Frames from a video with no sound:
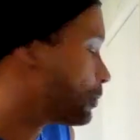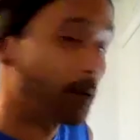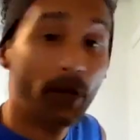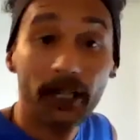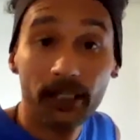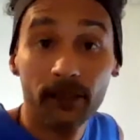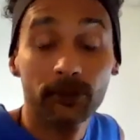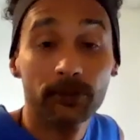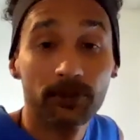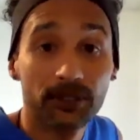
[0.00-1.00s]
my right
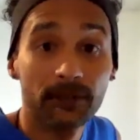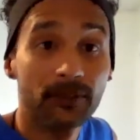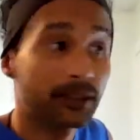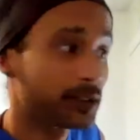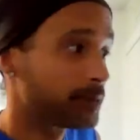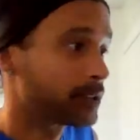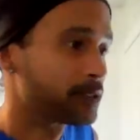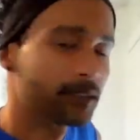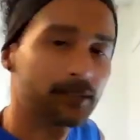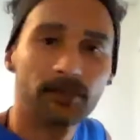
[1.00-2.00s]
ankle specifically,
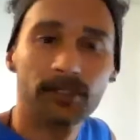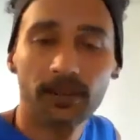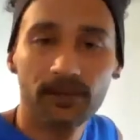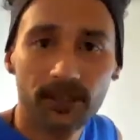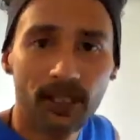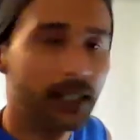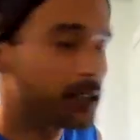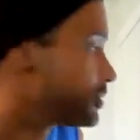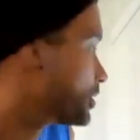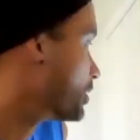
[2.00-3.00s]
about 6 or 7
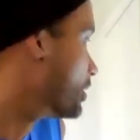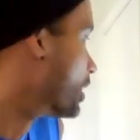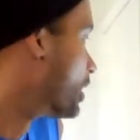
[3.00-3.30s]
times. And,